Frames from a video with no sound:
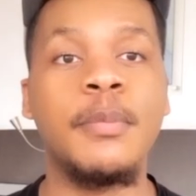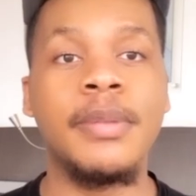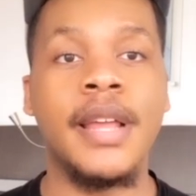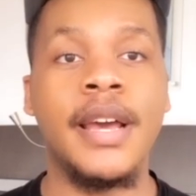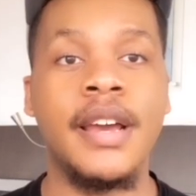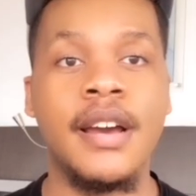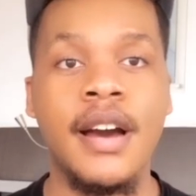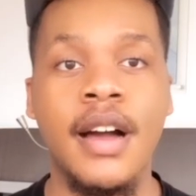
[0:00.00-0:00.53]
if you
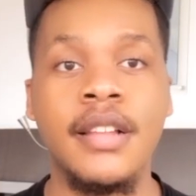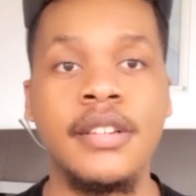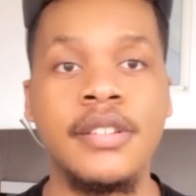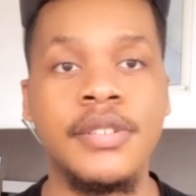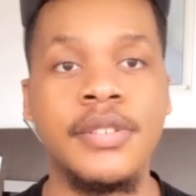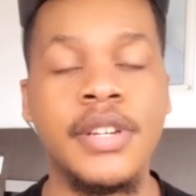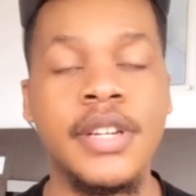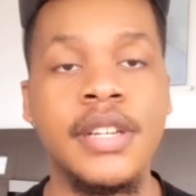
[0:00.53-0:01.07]
play Call of
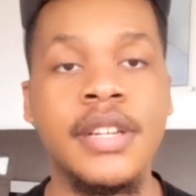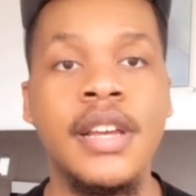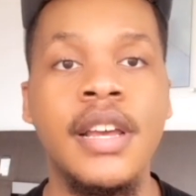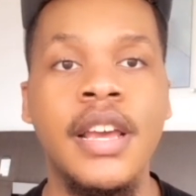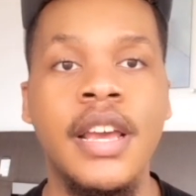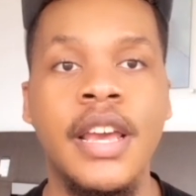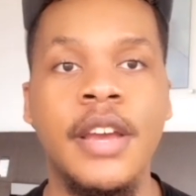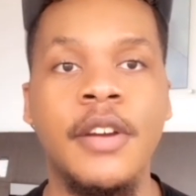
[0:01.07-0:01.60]
Duty,
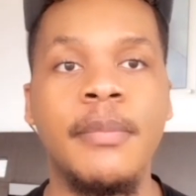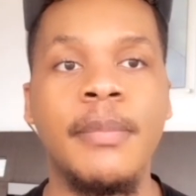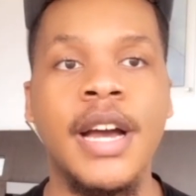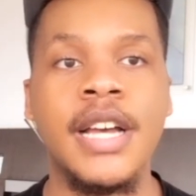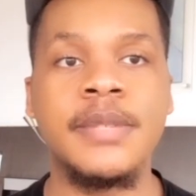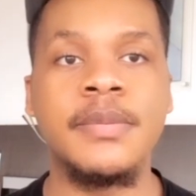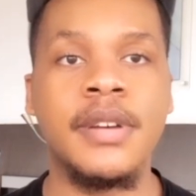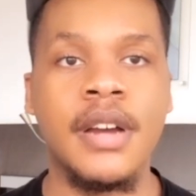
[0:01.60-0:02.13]
it
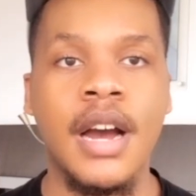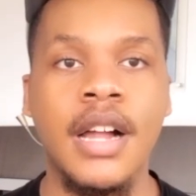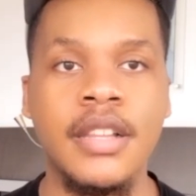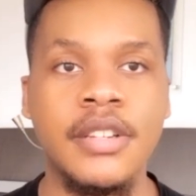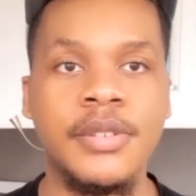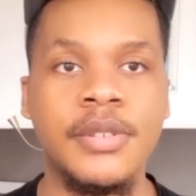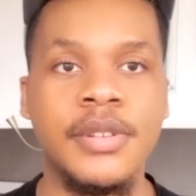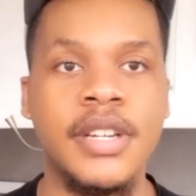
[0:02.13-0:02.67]
reminds me of
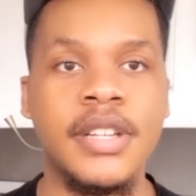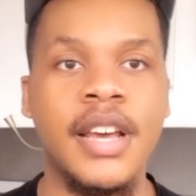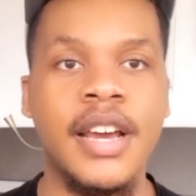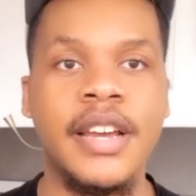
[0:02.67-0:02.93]
Call of Duty,